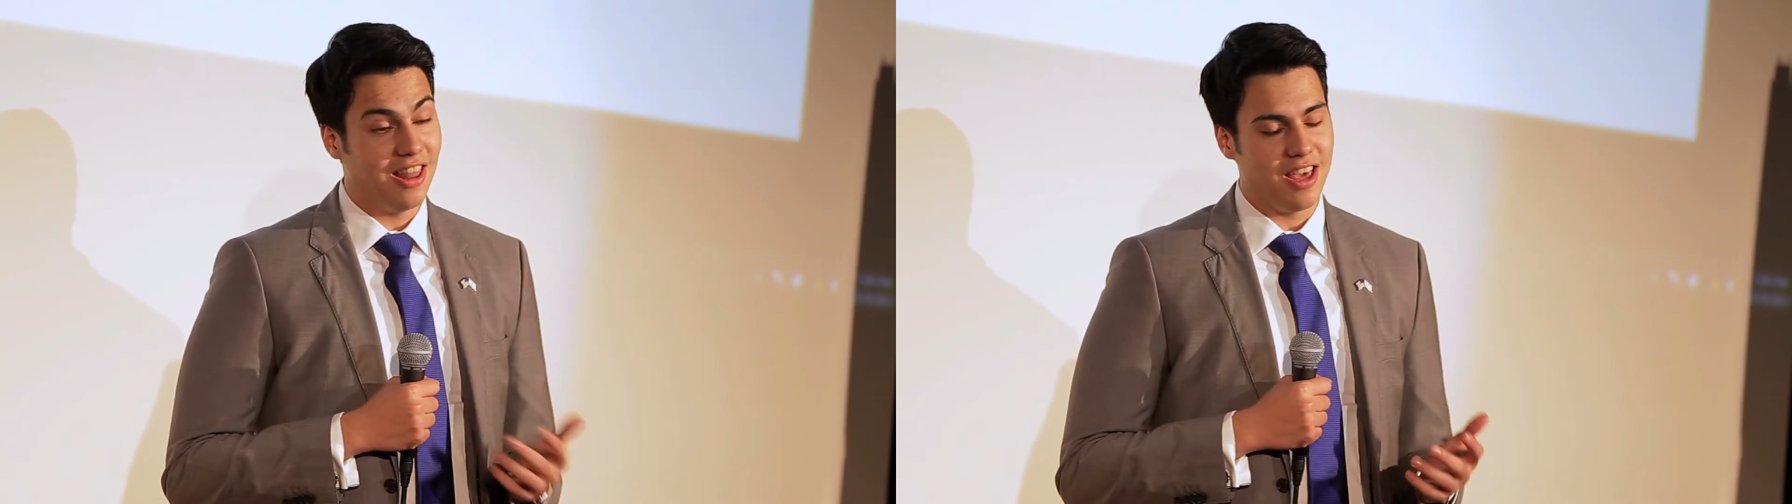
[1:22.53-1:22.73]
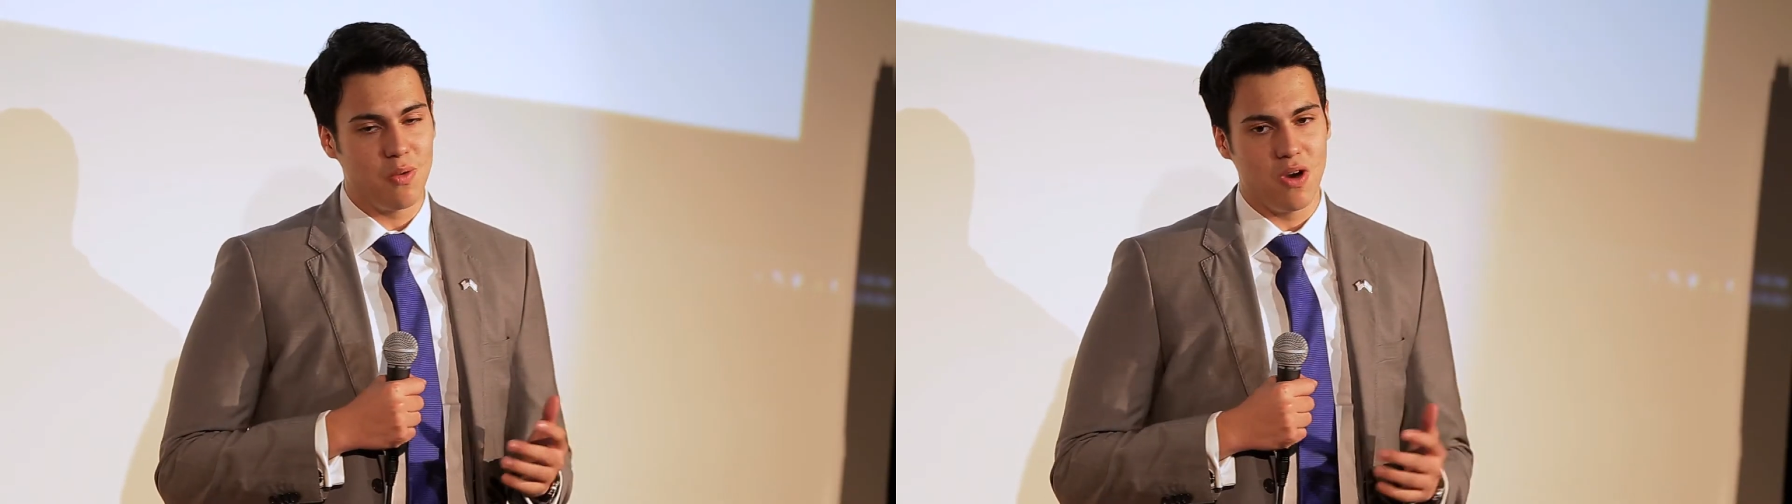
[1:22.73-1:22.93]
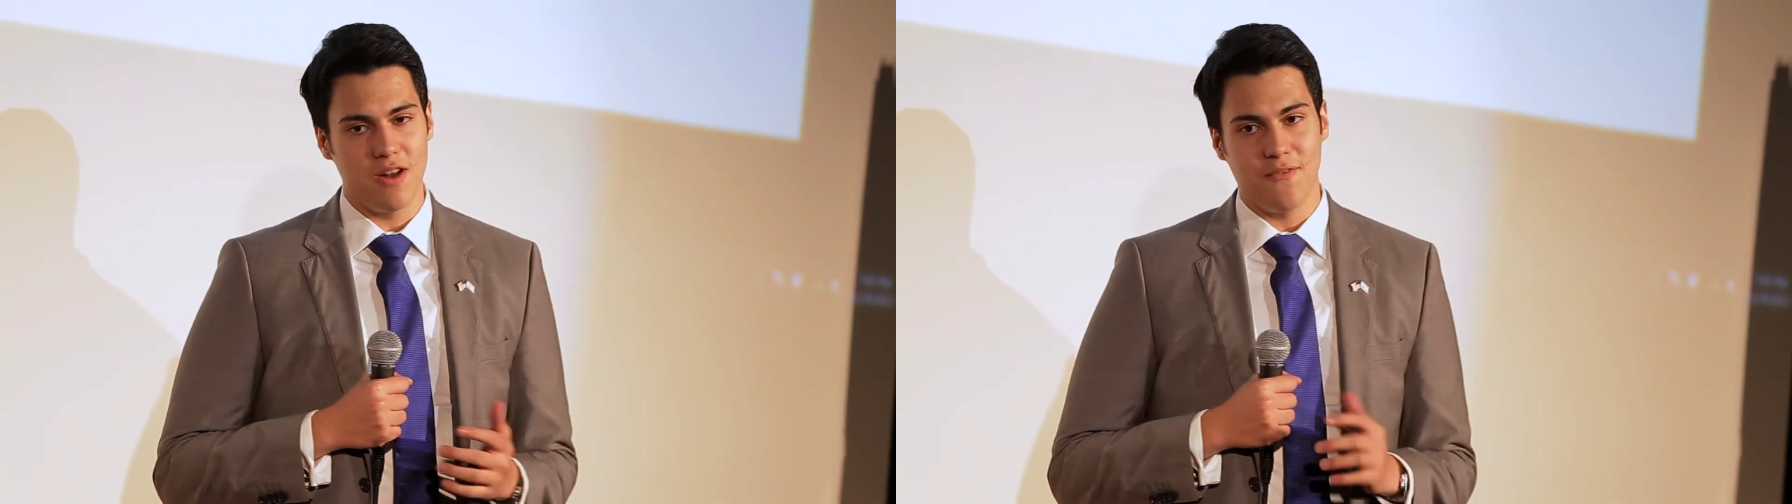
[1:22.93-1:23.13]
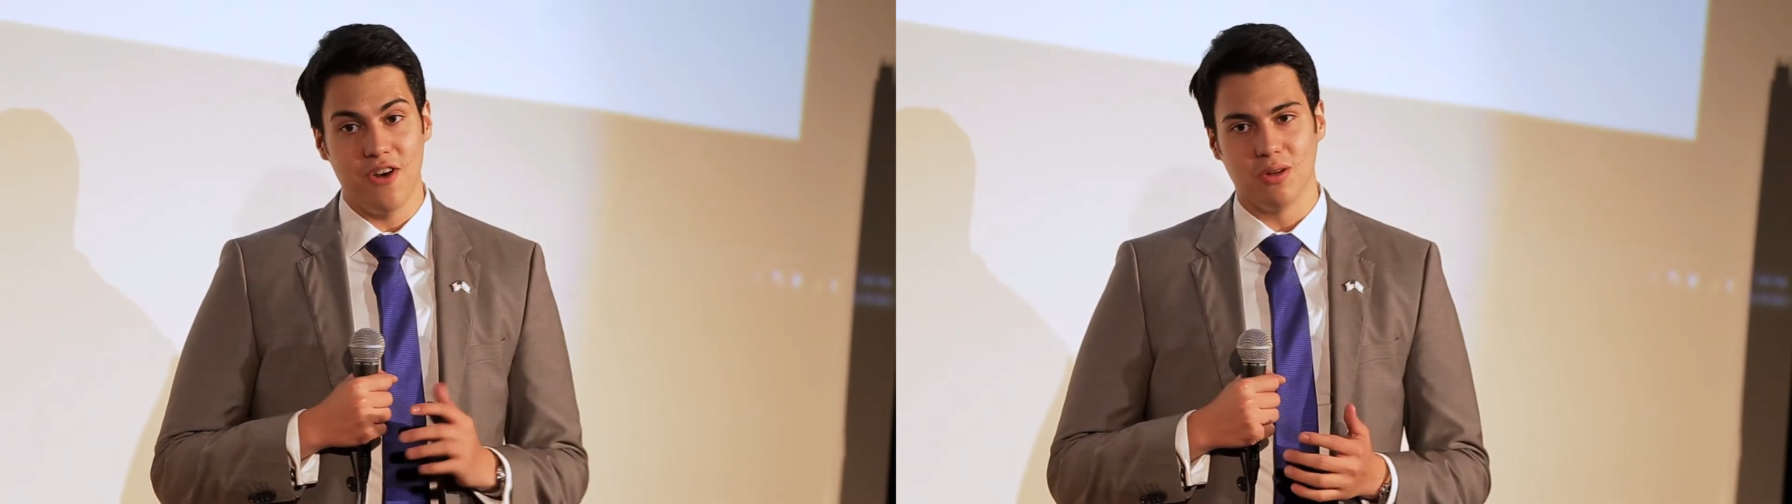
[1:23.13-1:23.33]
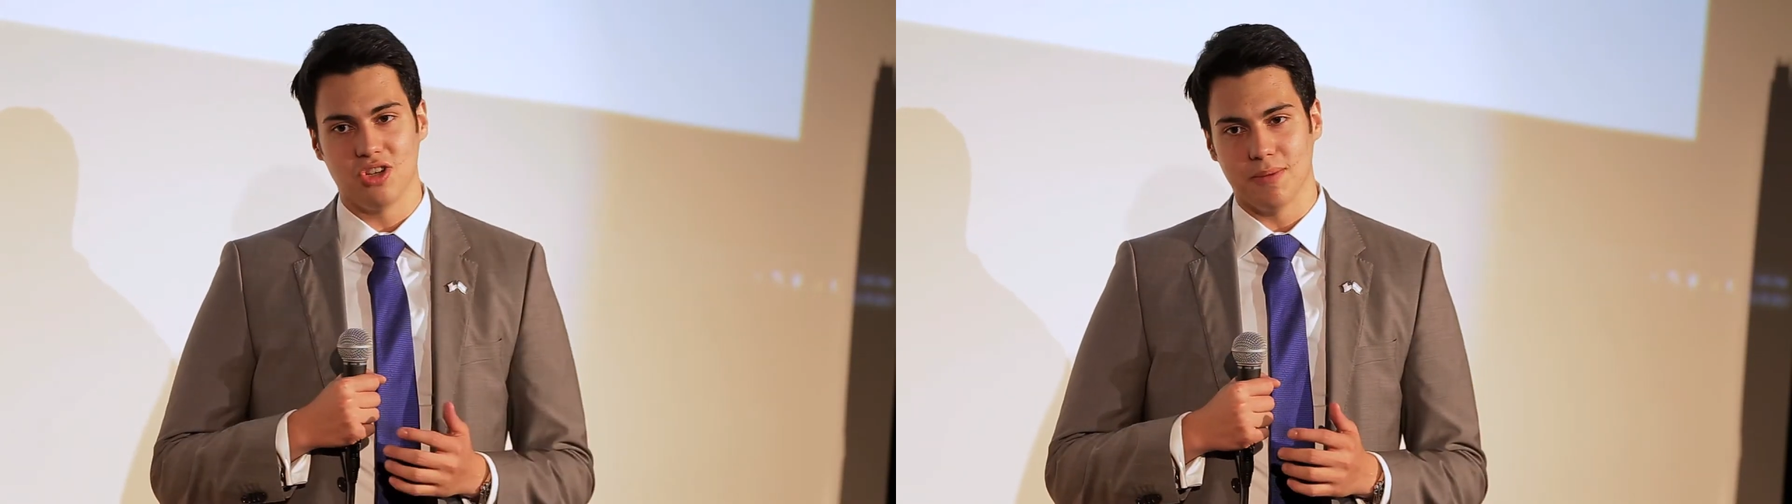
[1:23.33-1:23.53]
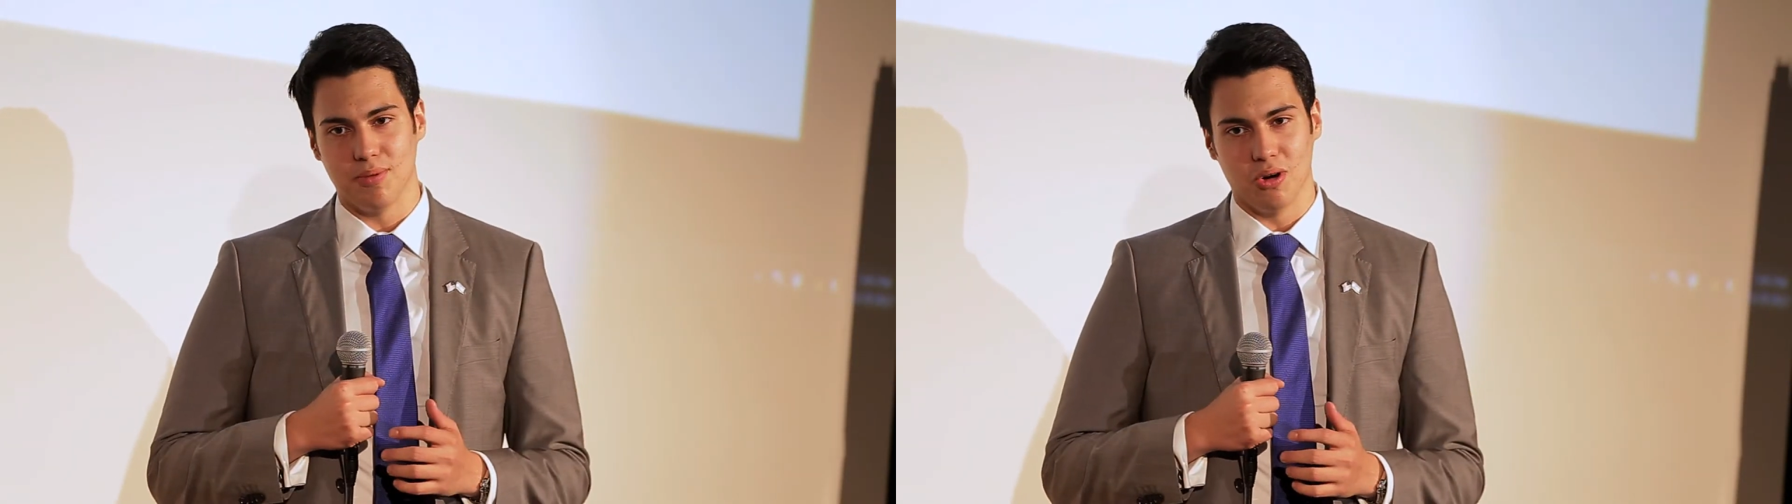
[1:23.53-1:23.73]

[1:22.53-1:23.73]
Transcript: Lakewood Fellowship